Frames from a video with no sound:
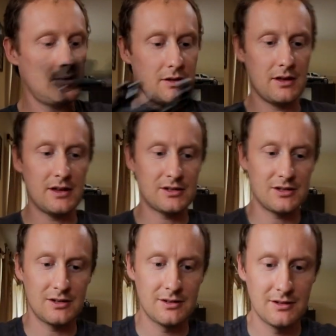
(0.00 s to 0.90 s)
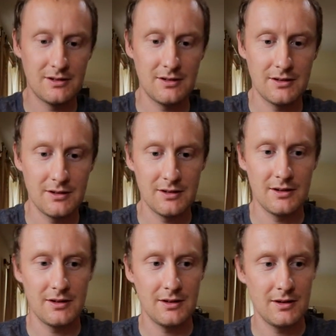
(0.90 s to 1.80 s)
Look at this.
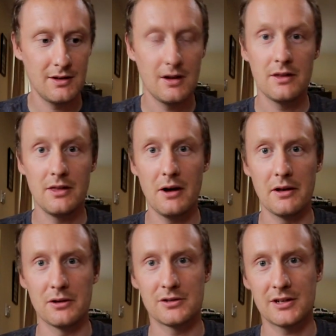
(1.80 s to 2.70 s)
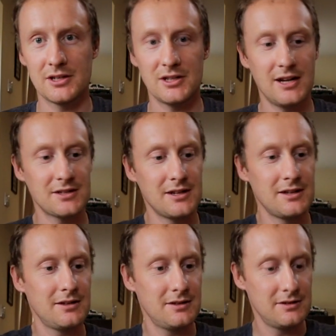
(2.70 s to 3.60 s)
Now it looks like a chassis.
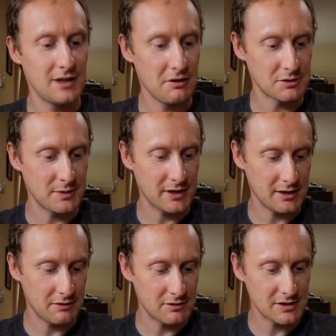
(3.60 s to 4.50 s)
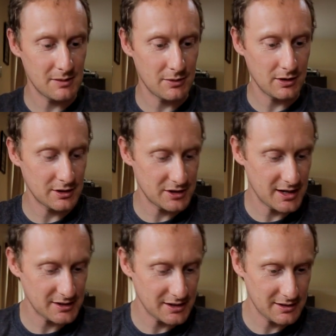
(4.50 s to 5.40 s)
Now it's beginning to resemble a
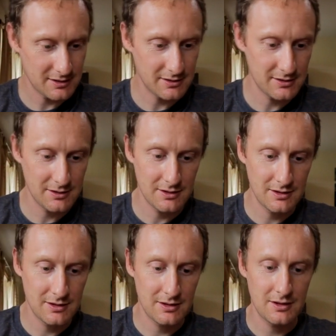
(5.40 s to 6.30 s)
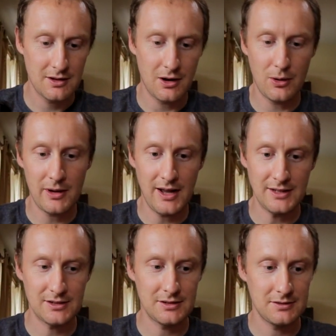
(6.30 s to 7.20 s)
chassis. Oh
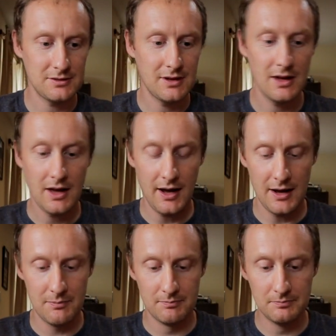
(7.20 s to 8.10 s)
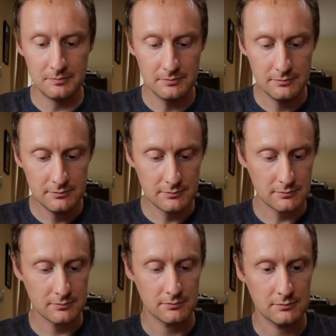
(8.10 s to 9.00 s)
yes. In
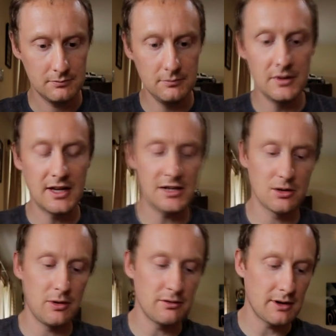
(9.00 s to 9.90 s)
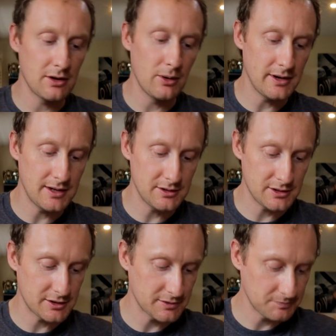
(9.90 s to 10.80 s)
case you're wondering, no, I didn't
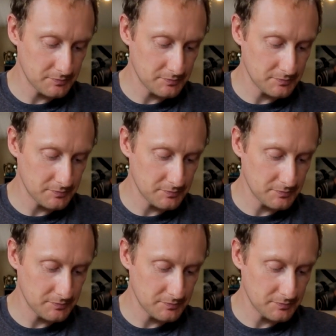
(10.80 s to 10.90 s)
just